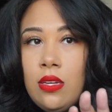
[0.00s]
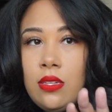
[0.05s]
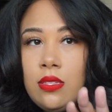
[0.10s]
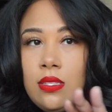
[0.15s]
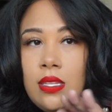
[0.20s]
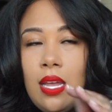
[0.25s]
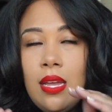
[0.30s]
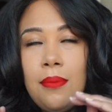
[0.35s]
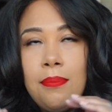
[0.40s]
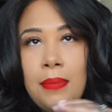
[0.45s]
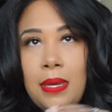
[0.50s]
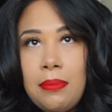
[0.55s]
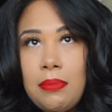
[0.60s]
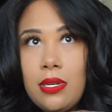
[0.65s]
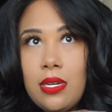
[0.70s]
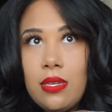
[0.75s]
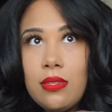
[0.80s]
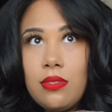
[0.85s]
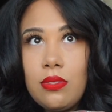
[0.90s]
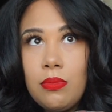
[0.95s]
maybe
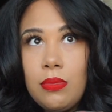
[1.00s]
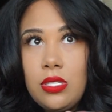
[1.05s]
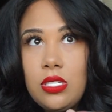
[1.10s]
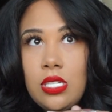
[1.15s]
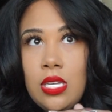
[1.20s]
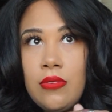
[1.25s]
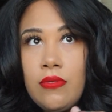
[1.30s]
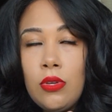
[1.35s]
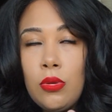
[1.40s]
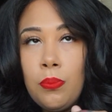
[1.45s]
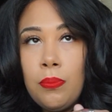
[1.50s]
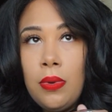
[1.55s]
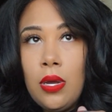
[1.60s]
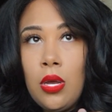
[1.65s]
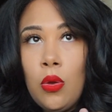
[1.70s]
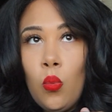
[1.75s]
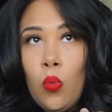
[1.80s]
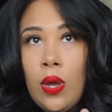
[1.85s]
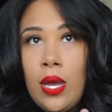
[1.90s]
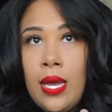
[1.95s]
not so much even,
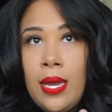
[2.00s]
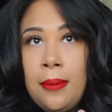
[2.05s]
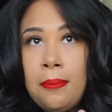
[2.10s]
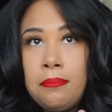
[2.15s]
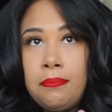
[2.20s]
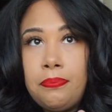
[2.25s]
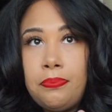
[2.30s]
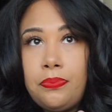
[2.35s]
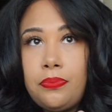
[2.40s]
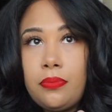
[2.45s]
but when